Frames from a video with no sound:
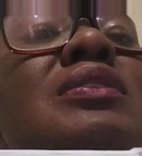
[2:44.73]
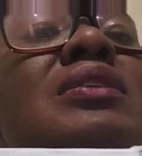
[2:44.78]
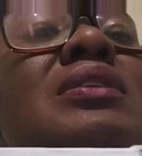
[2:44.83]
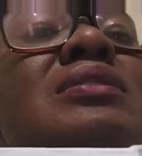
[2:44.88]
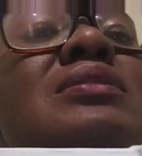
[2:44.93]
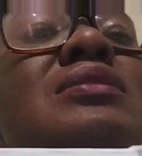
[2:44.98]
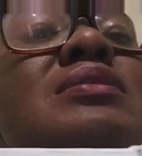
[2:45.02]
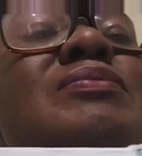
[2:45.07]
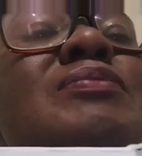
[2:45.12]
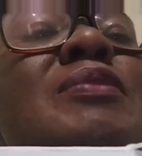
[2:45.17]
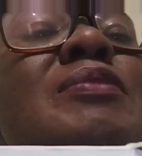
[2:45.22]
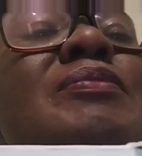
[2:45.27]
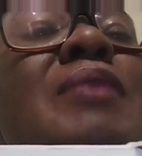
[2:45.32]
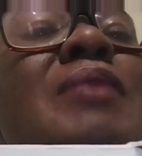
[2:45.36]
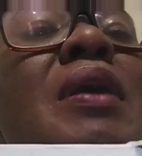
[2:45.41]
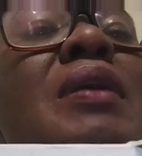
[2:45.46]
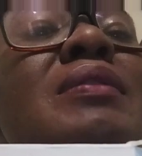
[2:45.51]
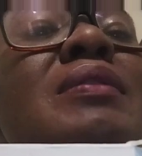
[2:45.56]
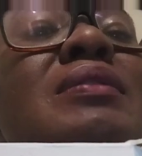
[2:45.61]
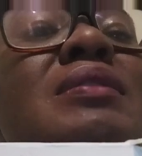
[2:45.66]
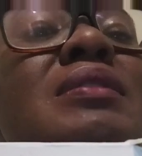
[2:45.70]
you can see my
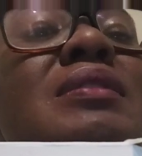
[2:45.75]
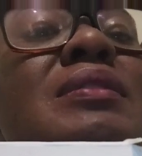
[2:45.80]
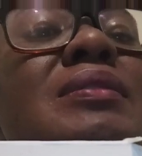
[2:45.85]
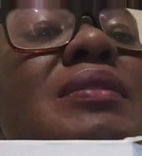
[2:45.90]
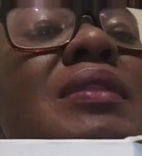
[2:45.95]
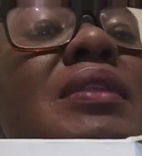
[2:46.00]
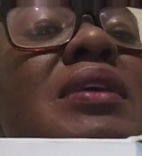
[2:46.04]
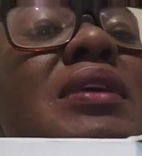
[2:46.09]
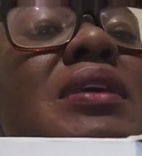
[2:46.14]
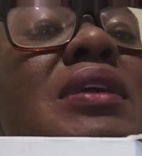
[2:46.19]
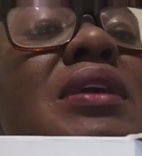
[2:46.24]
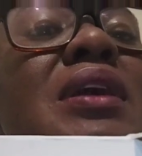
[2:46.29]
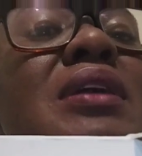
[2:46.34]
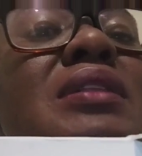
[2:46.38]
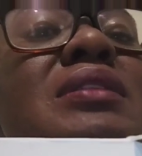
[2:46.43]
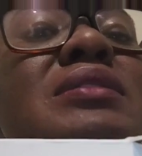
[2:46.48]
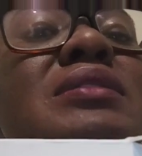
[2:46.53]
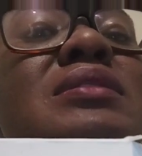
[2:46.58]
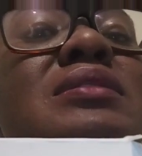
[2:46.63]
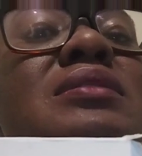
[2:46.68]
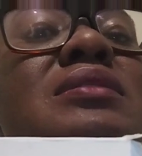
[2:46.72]
mouth. Yeah,
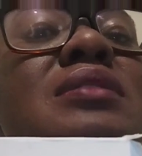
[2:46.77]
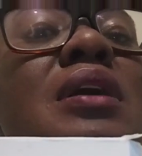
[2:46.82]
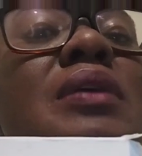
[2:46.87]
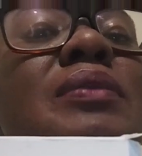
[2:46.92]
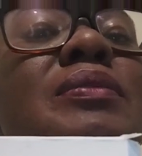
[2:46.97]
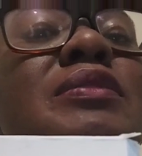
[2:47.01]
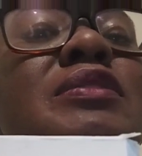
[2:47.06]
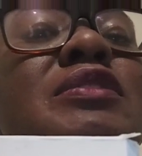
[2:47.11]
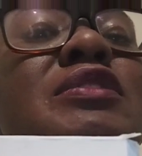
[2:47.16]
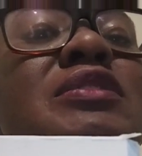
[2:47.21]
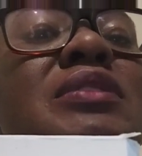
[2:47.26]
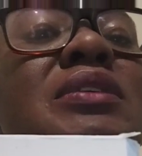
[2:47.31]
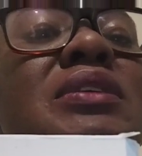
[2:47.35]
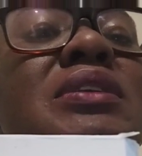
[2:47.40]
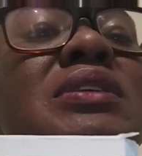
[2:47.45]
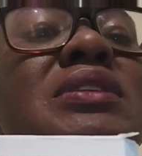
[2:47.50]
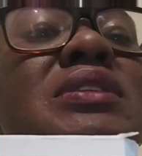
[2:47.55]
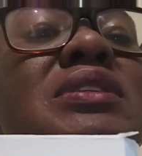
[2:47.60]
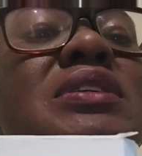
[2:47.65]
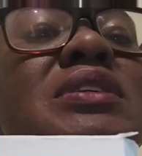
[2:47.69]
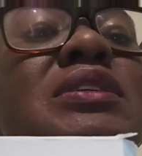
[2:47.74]
this is how we
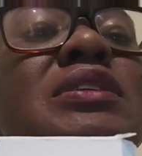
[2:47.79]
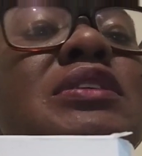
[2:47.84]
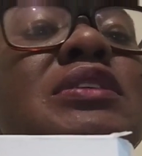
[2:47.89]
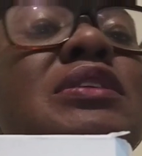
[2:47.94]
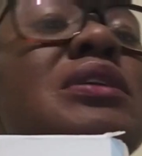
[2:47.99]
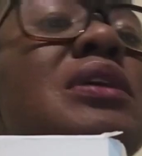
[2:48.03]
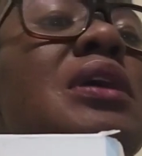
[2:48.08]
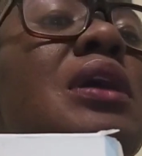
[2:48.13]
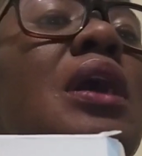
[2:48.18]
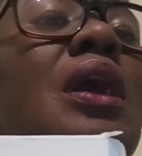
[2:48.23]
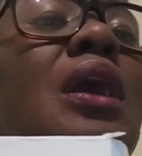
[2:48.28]
usually teach.